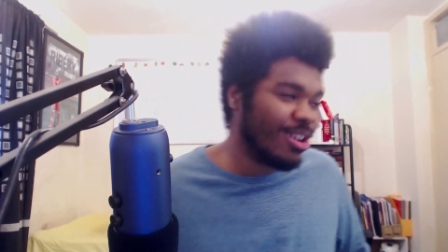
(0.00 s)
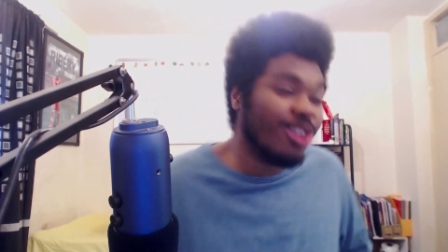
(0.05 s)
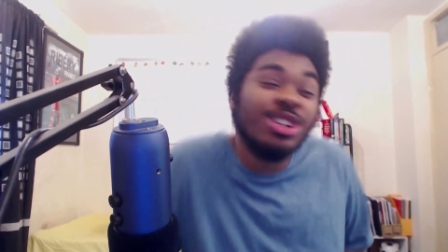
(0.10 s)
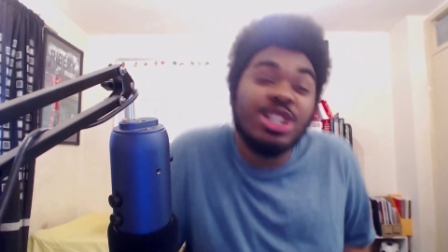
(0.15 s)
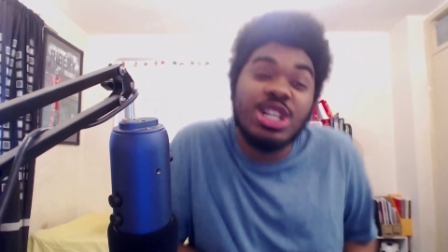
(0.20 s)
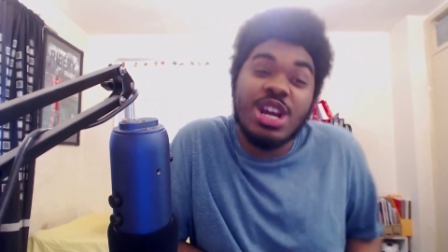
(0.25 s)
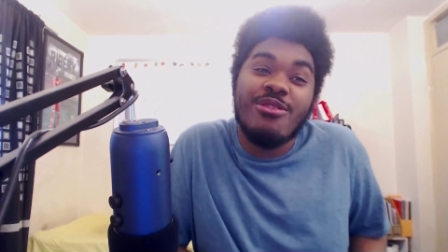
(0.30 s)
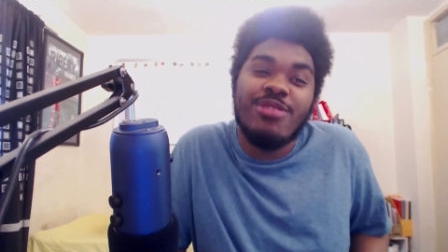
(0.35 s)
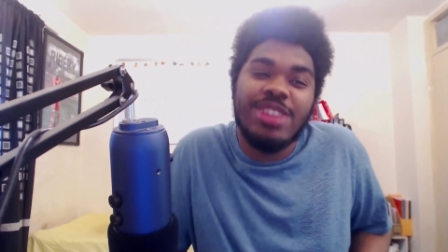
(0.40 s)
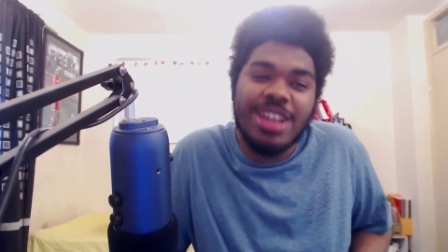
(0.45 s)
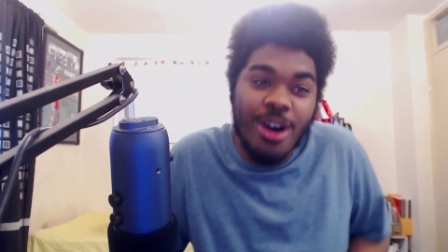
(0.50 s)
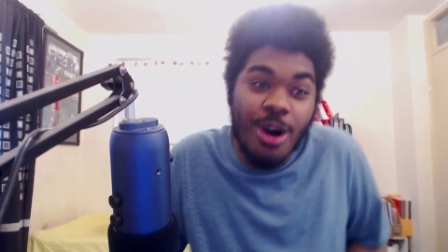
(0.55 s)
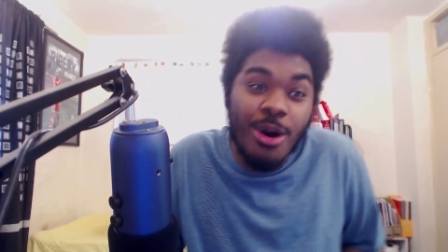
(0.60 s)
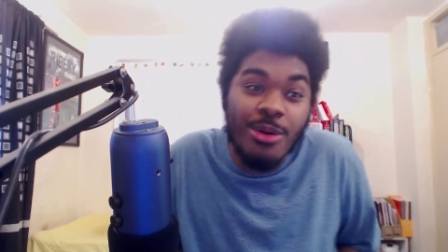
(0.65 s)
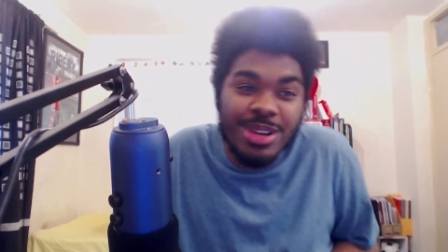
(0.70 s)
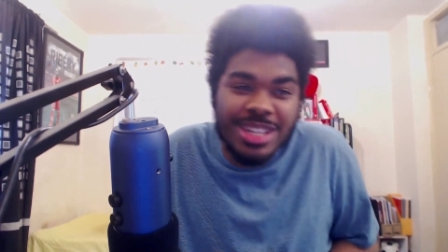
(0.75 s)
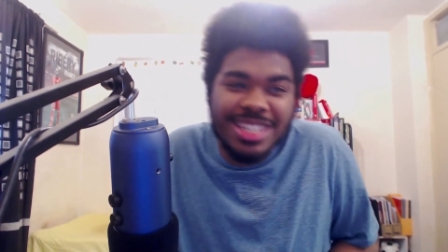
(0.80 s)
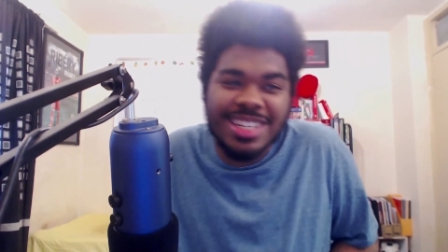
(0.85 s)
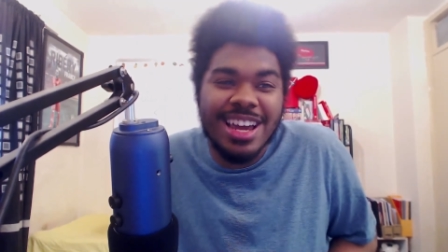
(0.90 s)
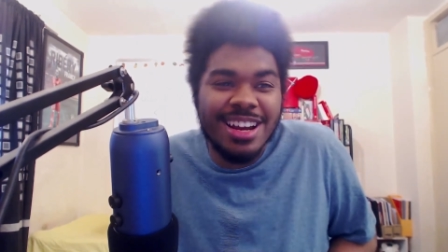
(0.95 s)
or generally
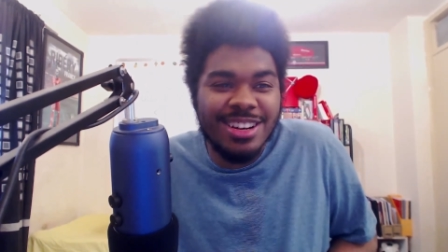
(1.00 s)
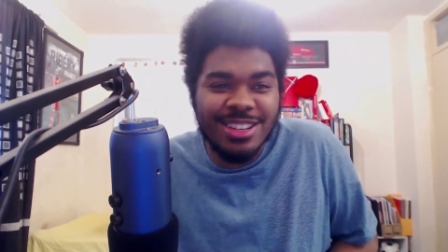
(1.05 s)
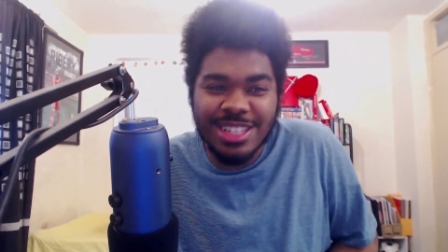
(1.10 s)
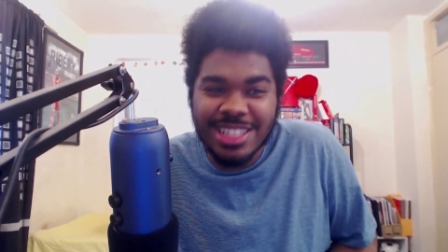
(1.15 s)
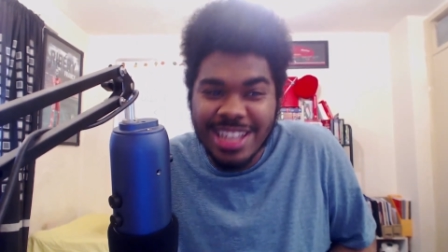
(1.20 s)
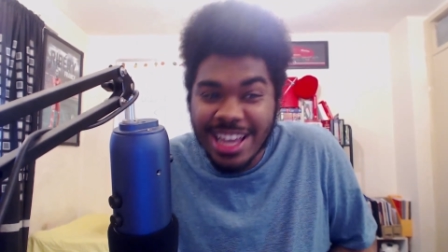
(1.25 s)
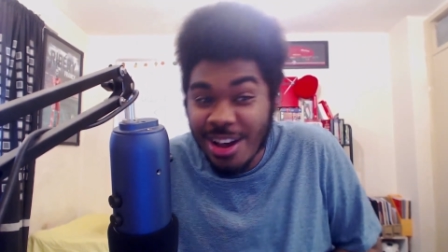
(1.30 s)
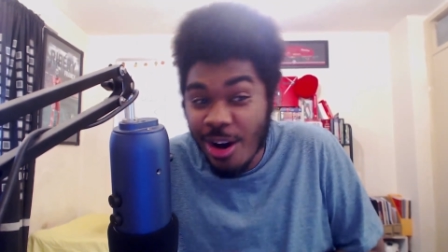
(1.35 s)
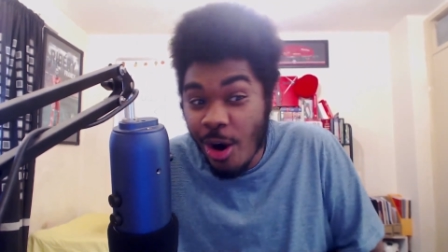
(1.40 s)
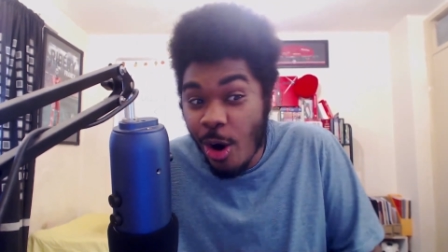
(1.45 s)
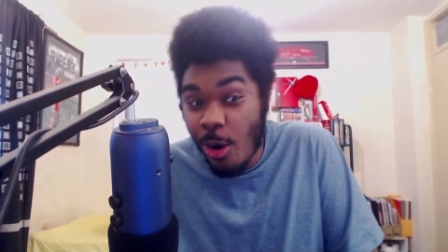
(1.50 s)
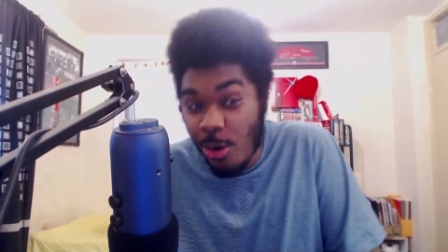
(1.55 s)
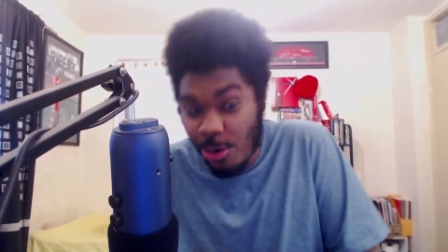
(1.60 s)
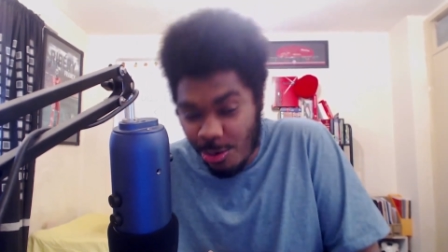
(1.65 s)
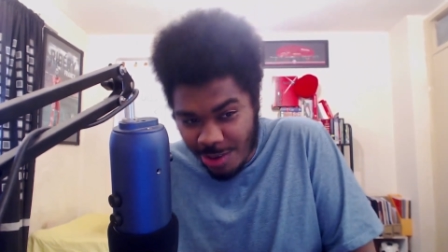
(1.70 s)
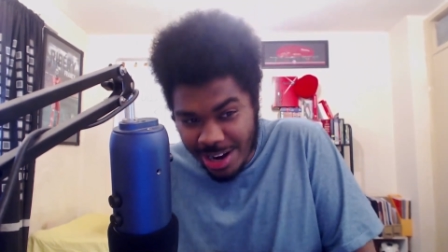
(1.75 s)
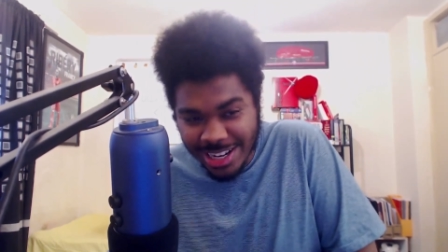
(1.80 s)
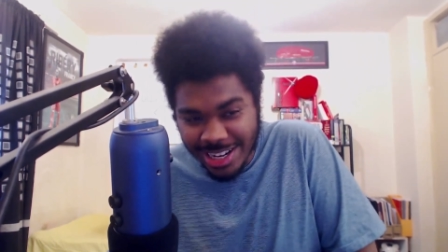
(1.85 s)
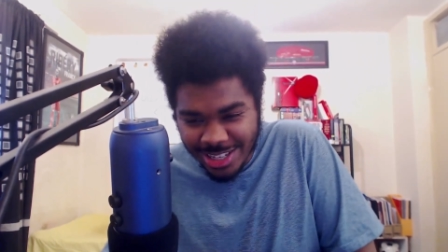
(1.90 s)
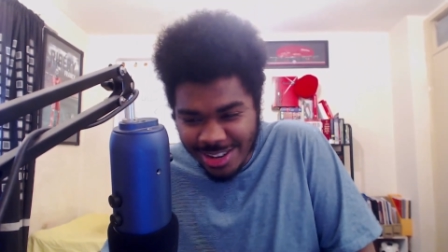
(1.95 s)
always tend to say "All
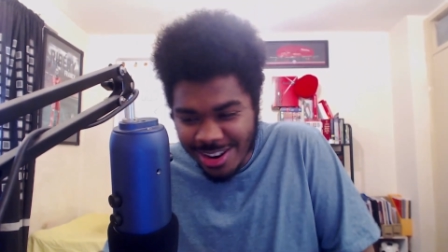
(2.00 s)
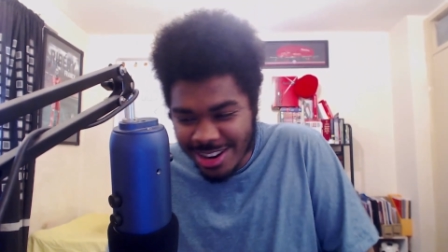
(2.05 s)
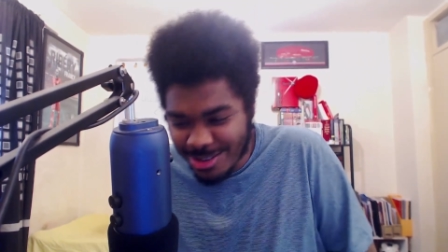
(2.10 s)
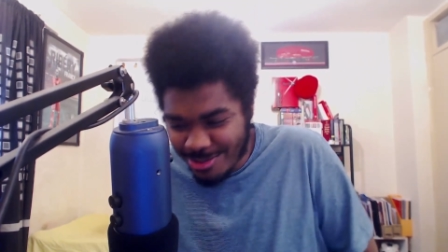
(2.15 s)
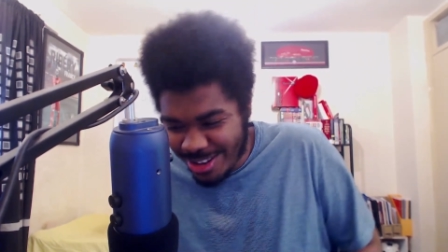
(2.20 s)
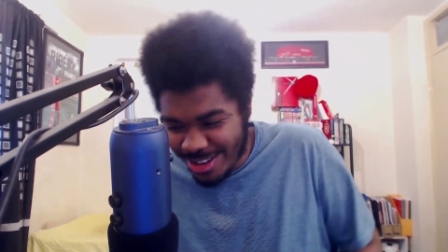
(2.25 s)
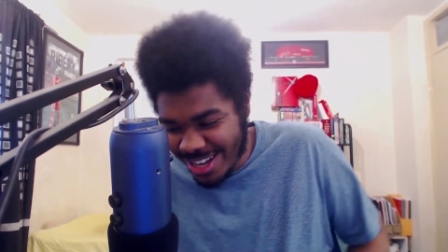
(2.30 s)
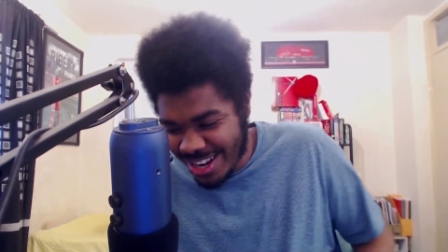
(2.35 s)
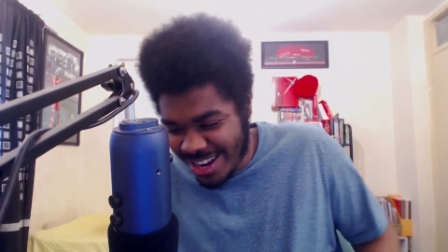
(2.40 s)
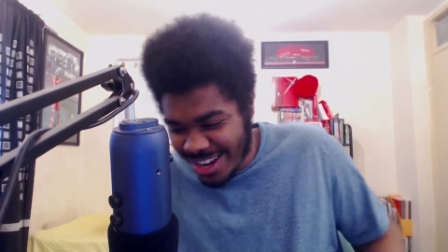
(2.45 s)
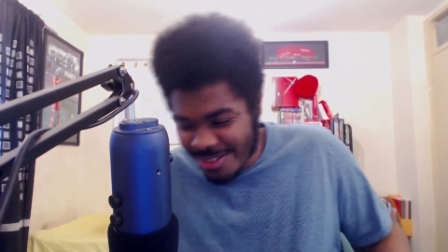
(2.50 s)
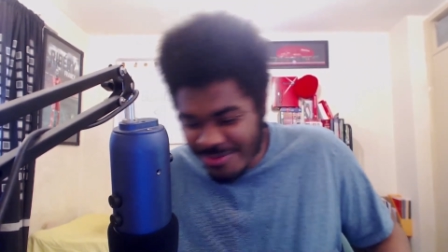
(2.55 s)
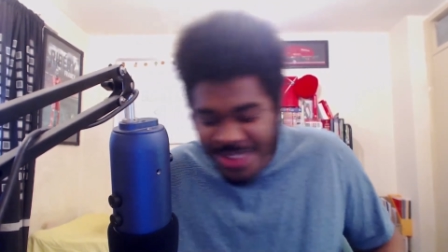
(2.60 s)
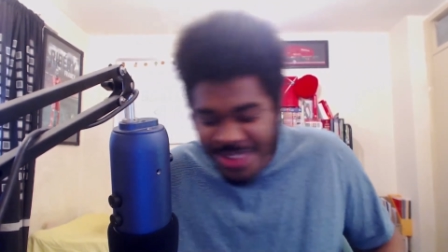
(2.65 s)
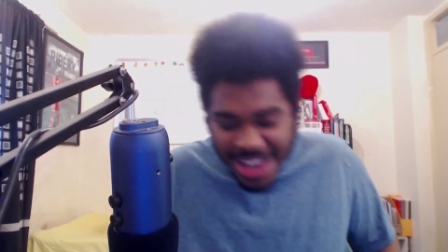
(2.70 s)
right, yo" at the beginning.